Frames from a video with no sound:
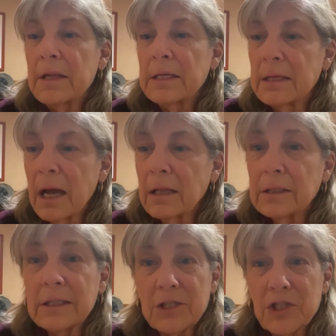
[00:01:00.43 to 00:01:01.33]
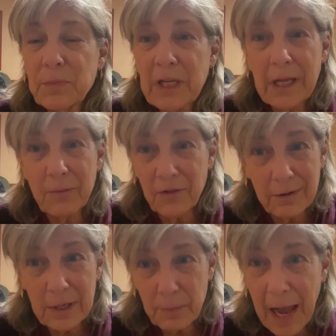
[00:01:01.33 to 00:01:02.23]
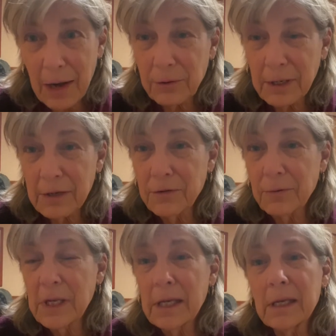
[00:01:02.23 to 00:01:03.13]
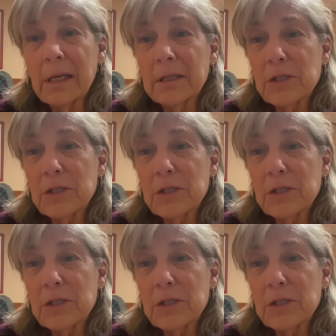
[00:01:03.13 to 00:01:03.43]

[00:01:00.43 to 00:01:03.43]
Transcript: Knowledge became very empowering for me.